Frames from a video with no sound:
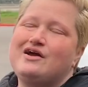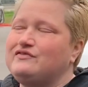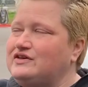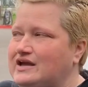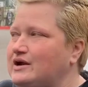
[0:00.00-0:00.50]

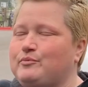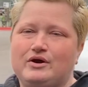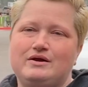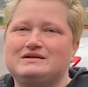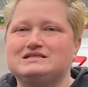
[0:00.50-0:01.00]
Everything in
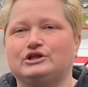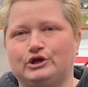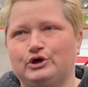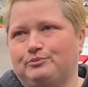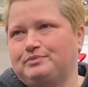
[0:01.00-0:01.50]
Brenham is a
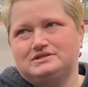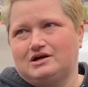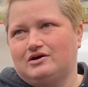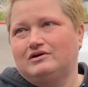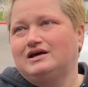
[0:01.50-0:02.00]
loop.
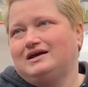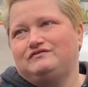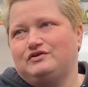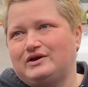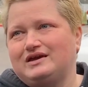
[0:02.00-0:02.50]
So
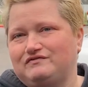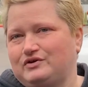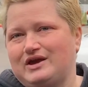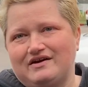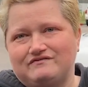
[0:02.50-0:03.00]
Perfect. if
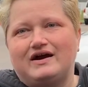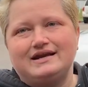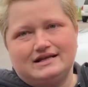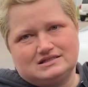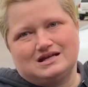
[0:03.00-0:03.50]
you can't
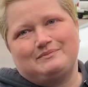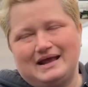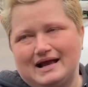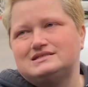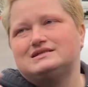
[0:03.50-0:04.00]
find it, stop
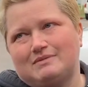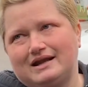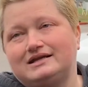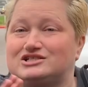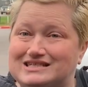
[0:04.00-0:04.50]
and ask
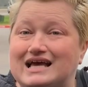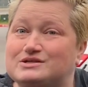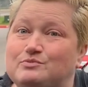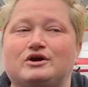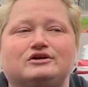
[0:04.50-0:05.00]
somebody. Just
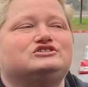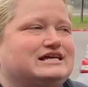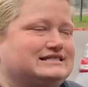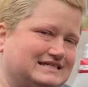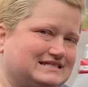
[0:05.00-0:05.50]
ask them where LJ's is.